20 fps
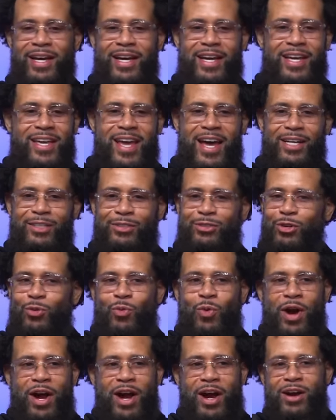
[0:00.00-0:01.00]
he has to
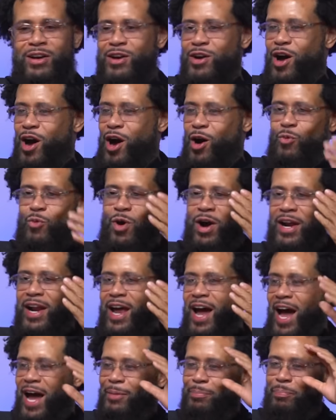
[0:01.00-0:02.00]
wear a
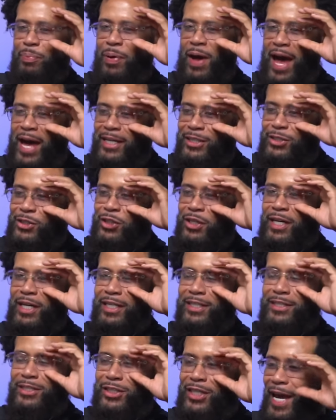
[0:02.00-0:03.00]
one-eye patch.
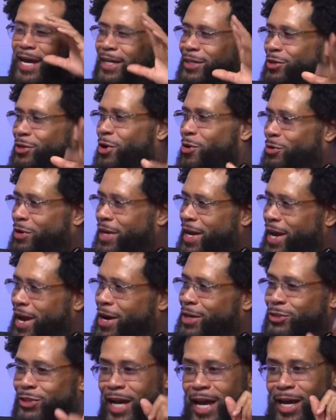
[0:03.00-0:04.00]
Jake don't care.
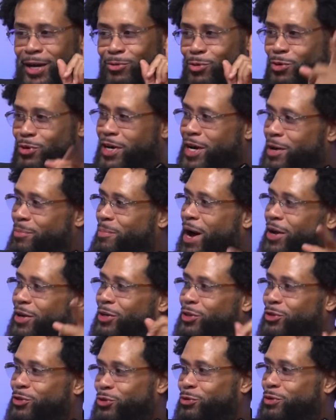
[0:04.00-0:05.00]
Jake yeah. will come out
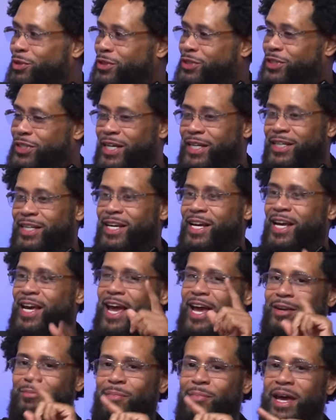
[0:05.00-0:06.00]
and do the shit
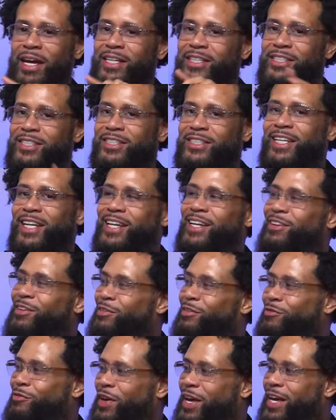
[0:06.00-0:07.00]
yeah. and make it still
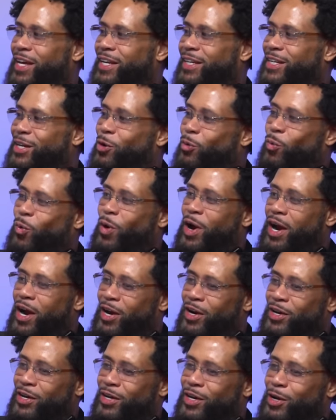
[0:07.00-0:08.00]
an event
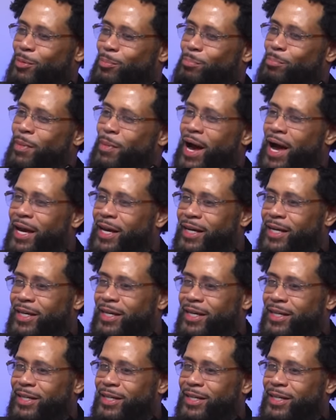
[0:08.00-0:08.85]
where Mike